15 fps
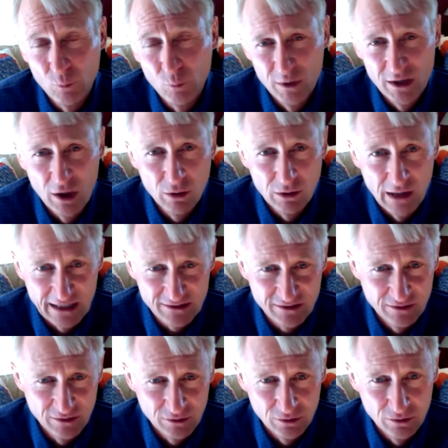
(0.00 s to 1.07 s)
we don't like to
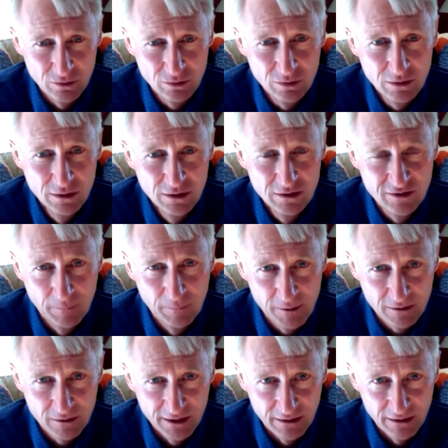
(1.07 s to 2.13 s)
do
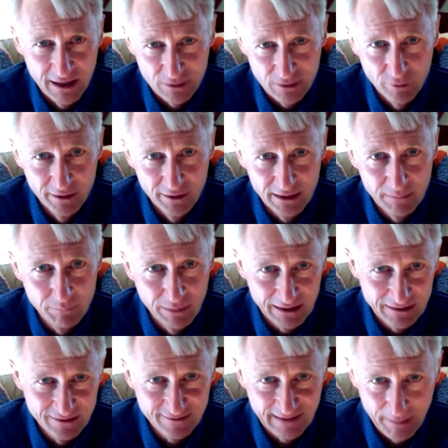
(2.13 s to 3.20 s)
typically like really big
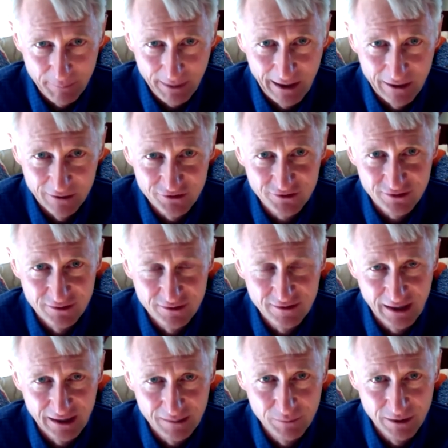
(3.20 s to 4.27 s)
step outs and
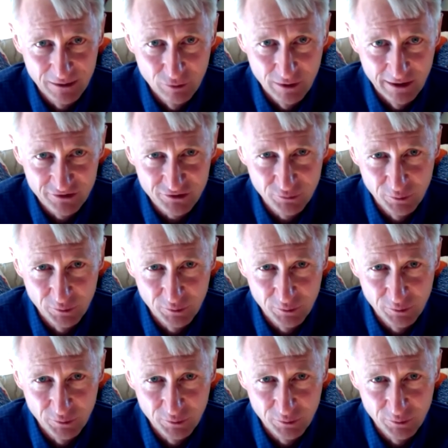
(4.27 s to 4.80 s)
take big risks.